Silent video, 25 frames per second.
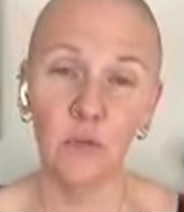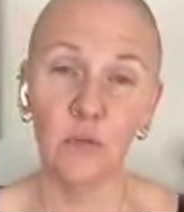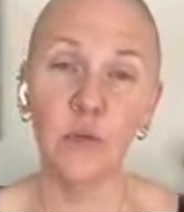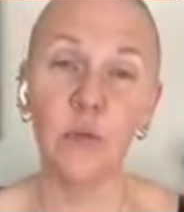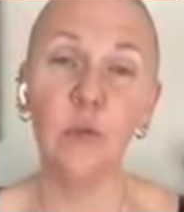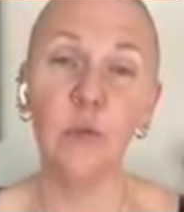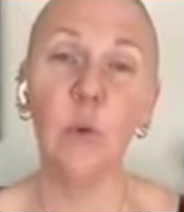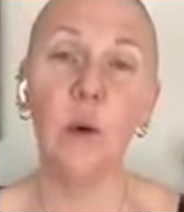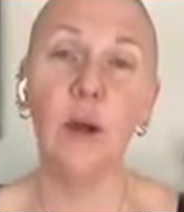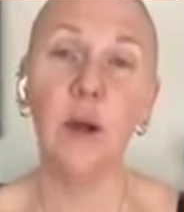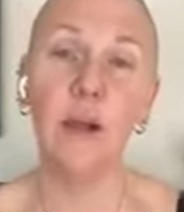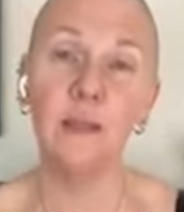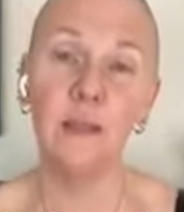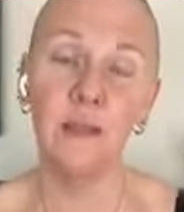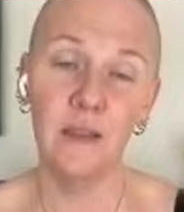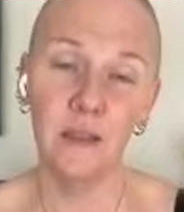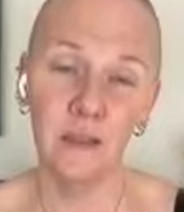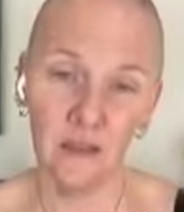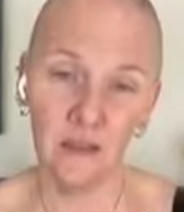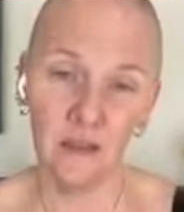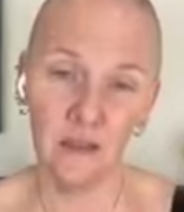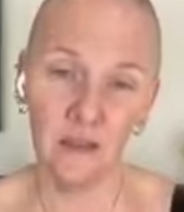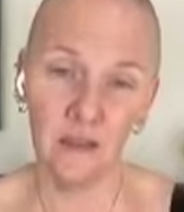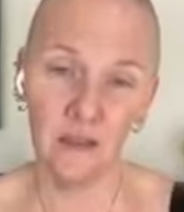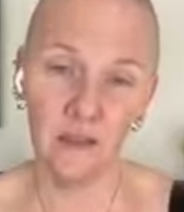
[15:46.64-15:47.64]

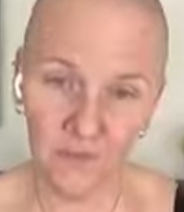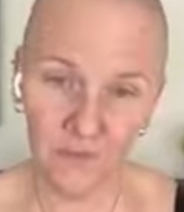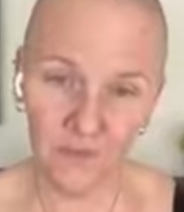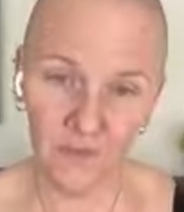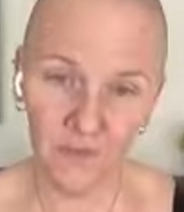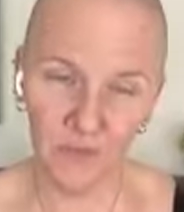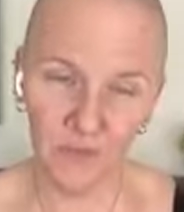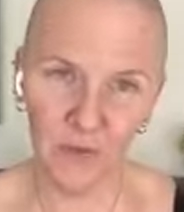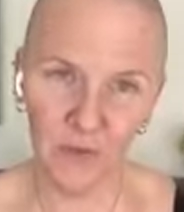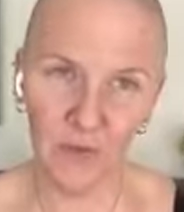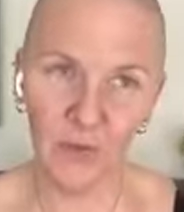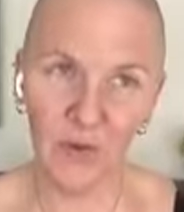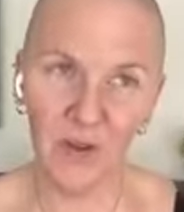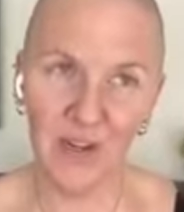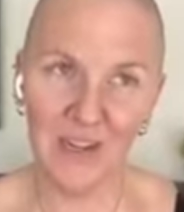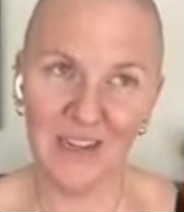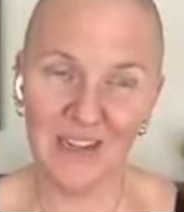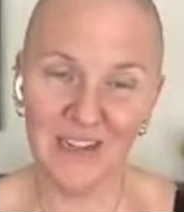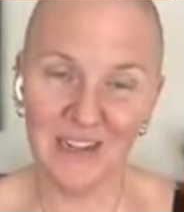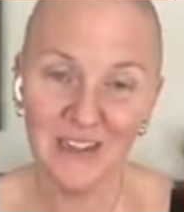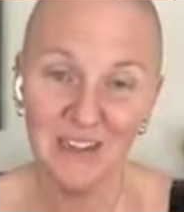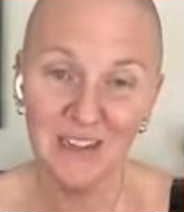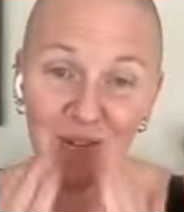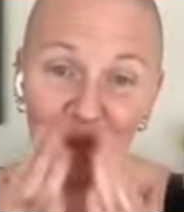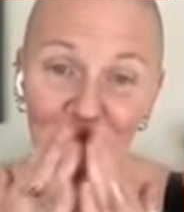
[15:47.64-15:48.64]
Rewind this.
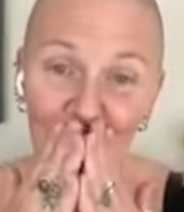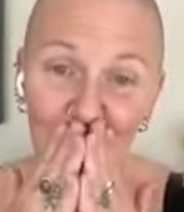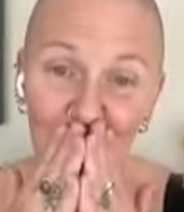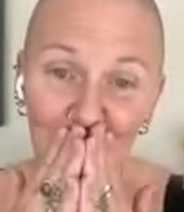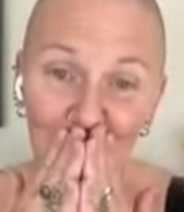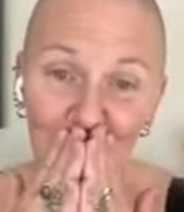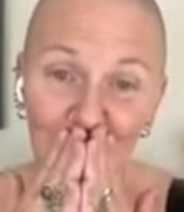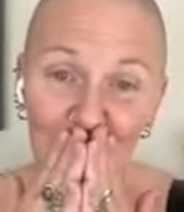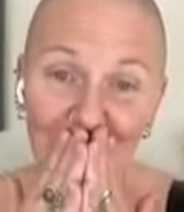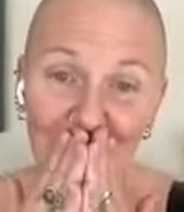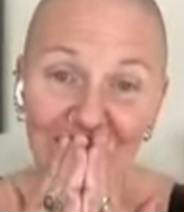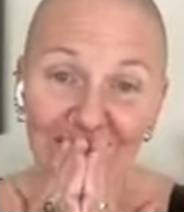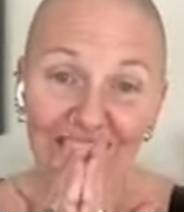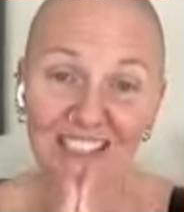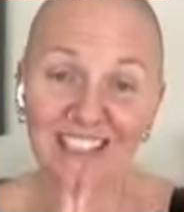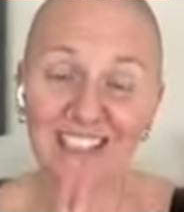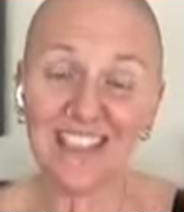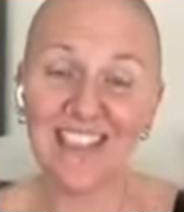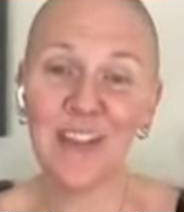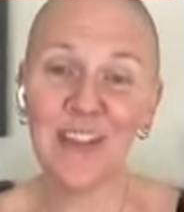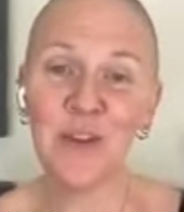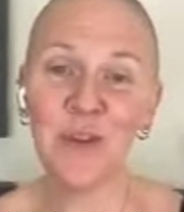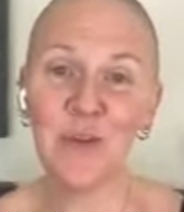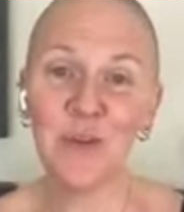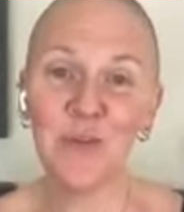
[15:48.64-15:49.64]
Rewind. Oh,
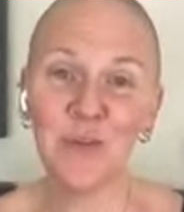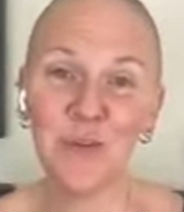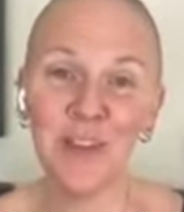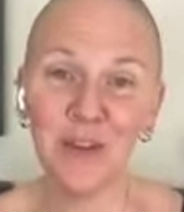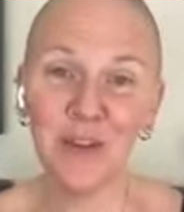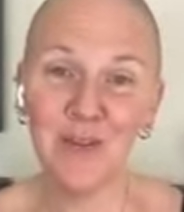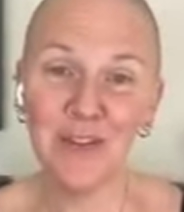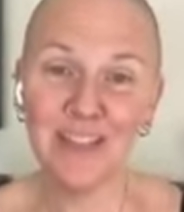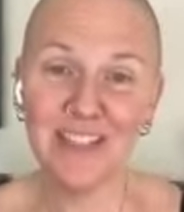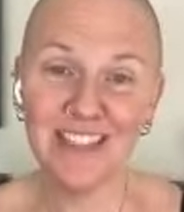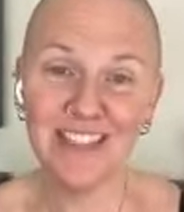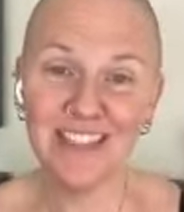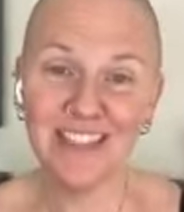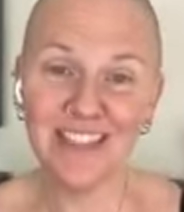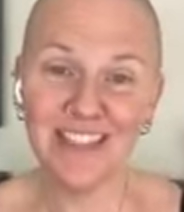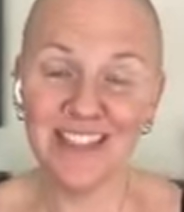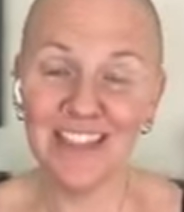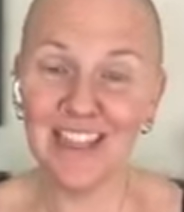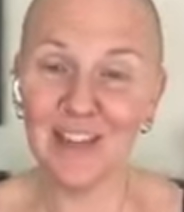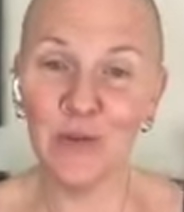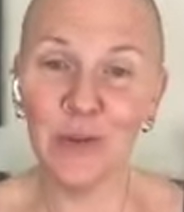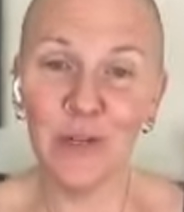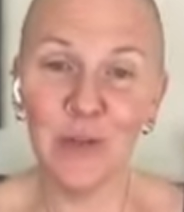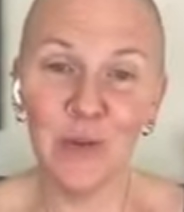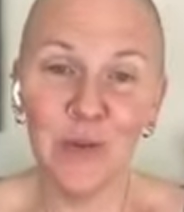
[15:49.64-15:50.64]
geez. What's the
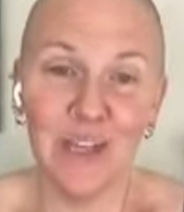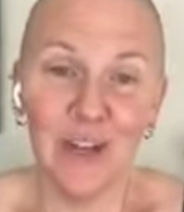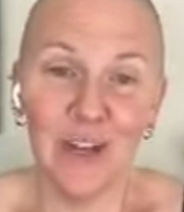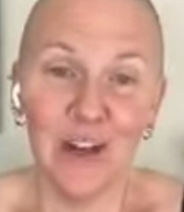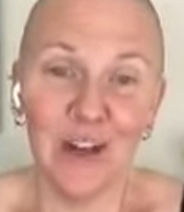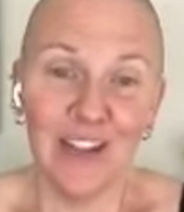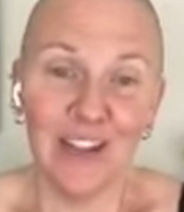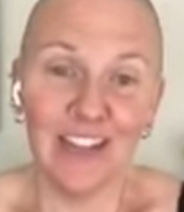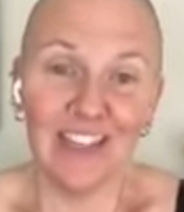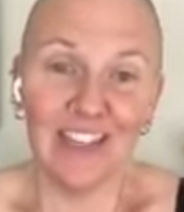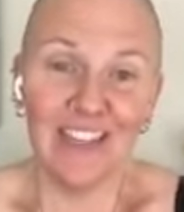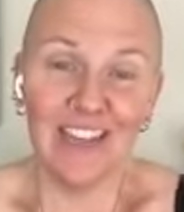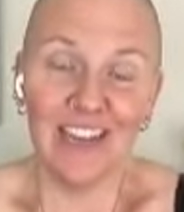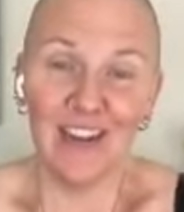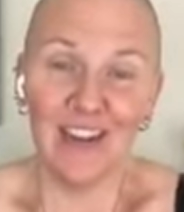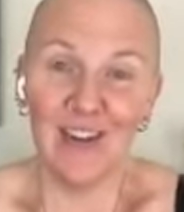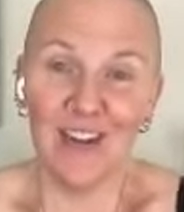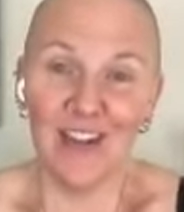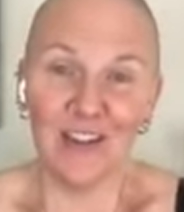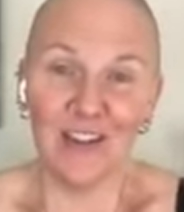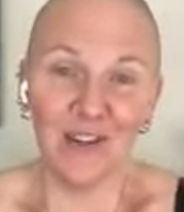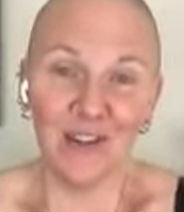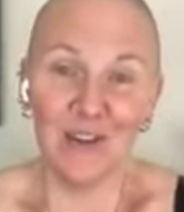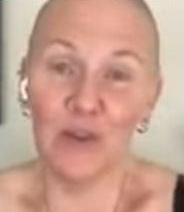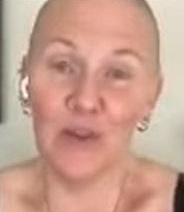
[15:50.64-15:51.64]
thing? What do we call it
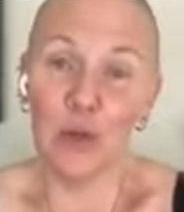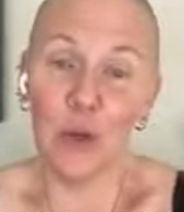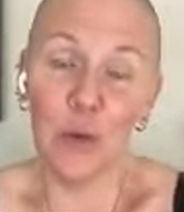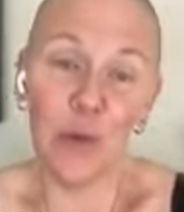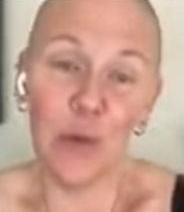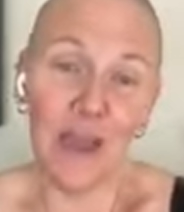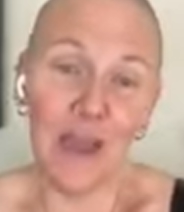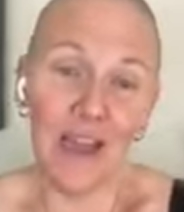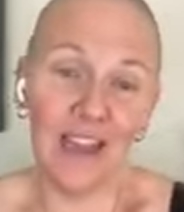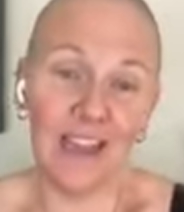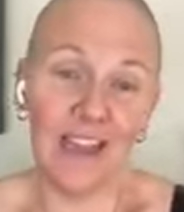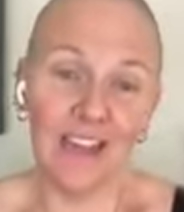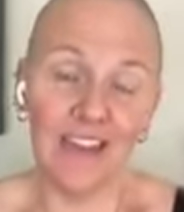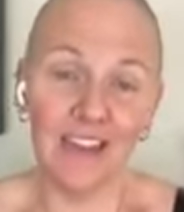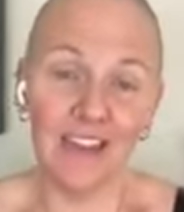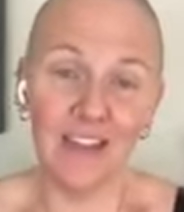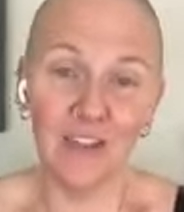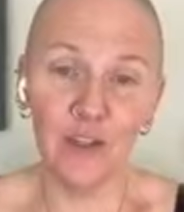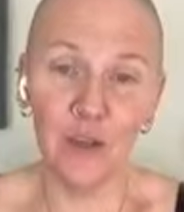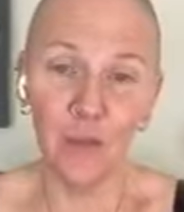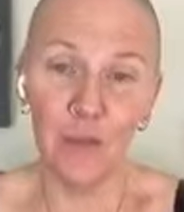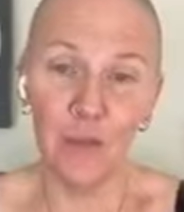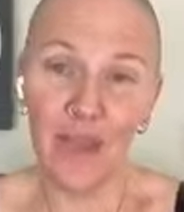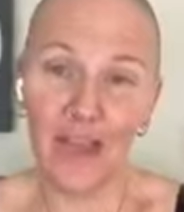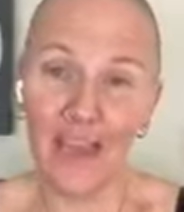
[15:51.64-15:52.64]
now? I don't know. Go back.
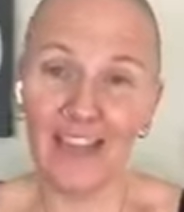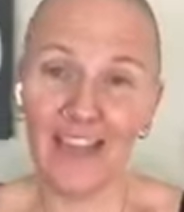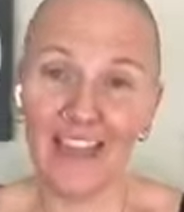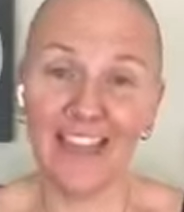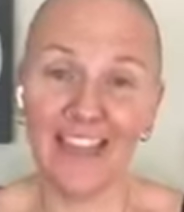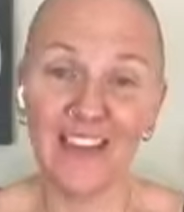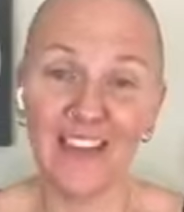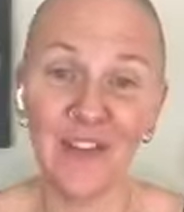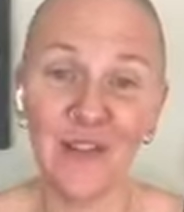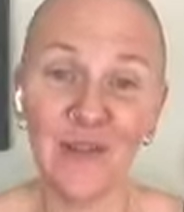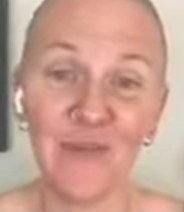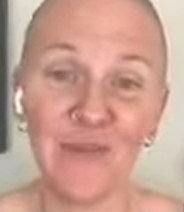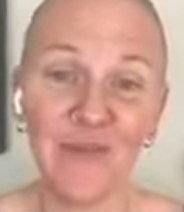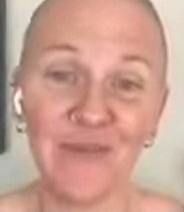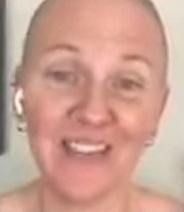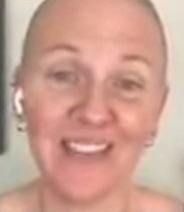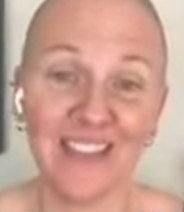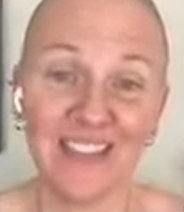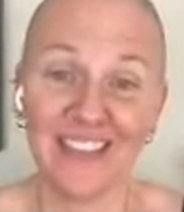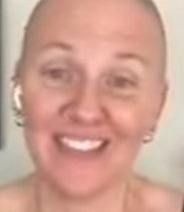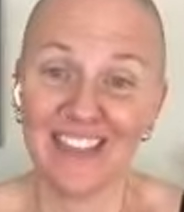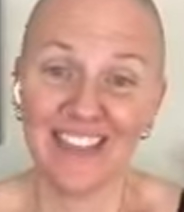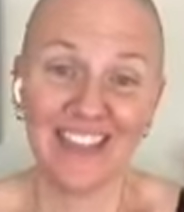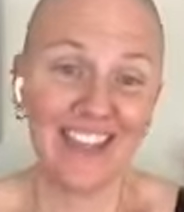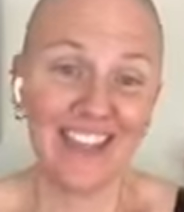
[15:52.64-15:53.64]
Go back.
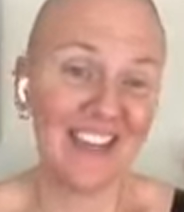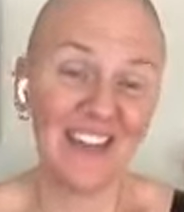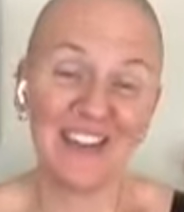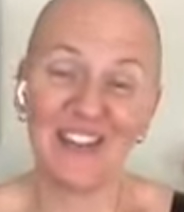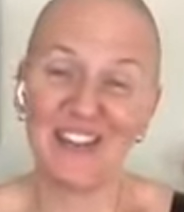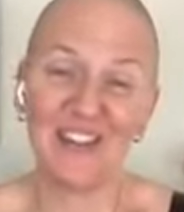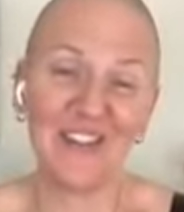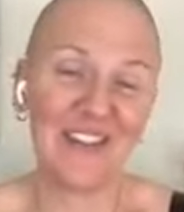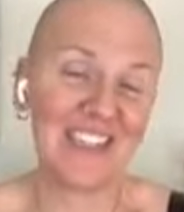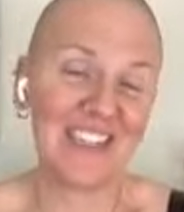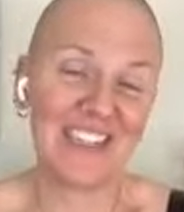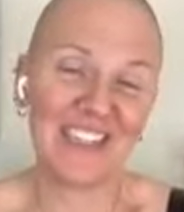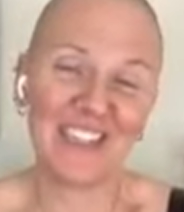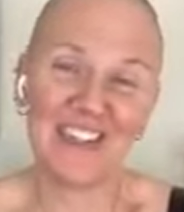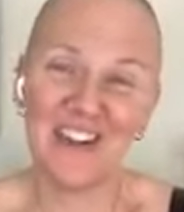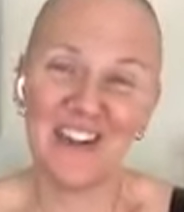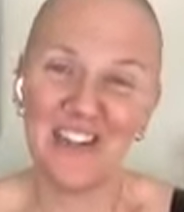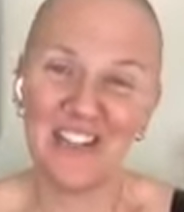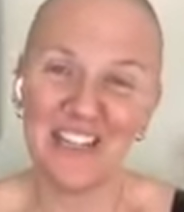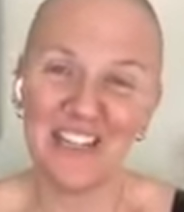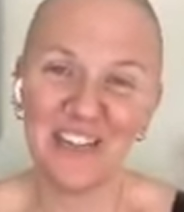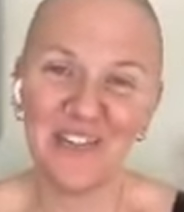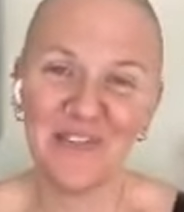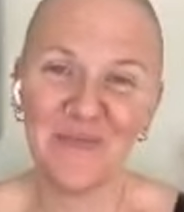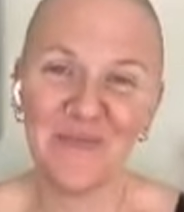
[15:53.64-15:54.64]
I don't know what to
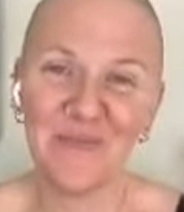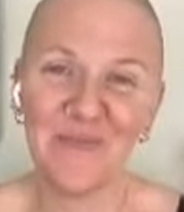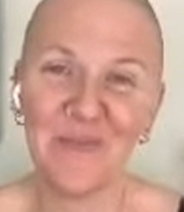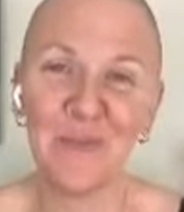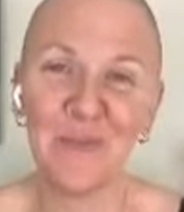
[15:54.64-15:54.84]
call it.